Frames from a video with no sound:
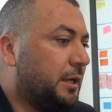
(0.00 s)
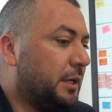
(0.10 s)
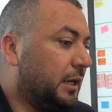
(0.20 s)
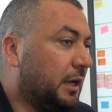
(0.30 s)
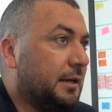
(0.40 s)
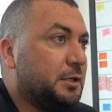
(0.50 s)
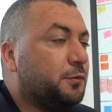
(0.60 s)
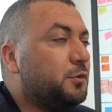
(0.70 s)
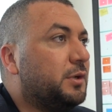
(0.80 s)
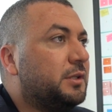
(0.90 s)
Regardless
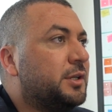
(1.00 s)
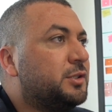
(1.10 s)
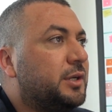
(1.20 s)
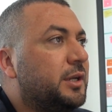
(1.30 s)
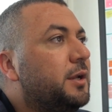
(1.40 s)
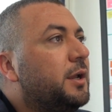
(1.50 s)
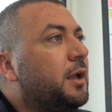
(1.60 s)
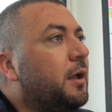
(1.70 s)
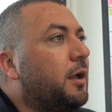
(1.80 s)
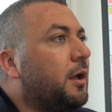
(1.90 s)
of your industry
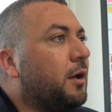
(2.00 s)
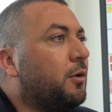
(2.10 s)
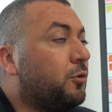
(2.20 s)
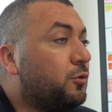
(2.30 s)
or